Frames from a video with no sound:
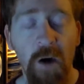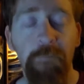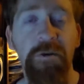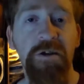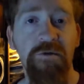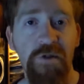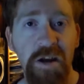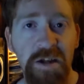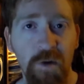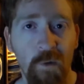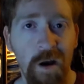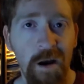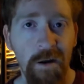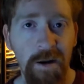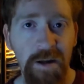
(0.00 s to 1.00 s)
Help us raise
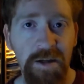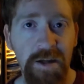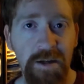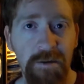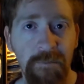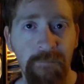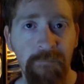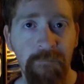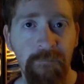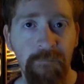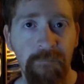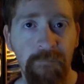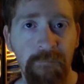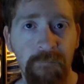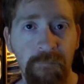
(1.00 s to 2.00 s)
awareness.
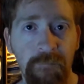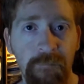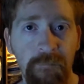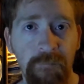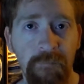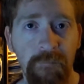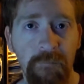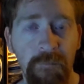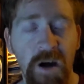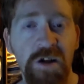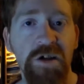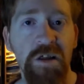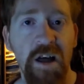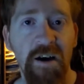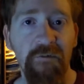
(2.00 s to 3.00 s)

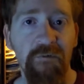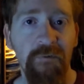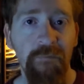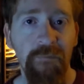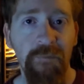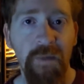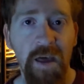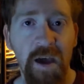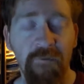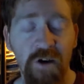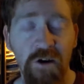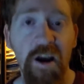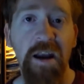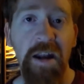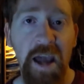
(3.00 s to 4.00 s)
Much love. Have
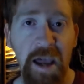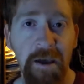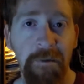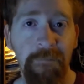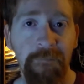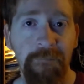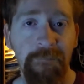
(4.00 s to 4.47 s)
a great day.